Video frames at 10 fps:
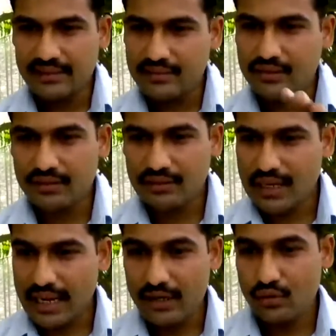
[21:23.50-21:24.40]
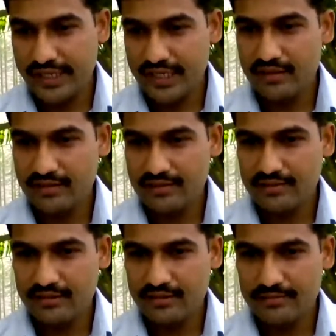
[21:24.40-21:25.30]
I think I
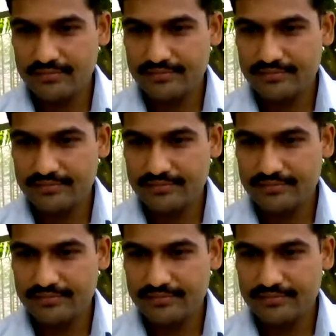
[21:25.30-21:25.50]
don't need.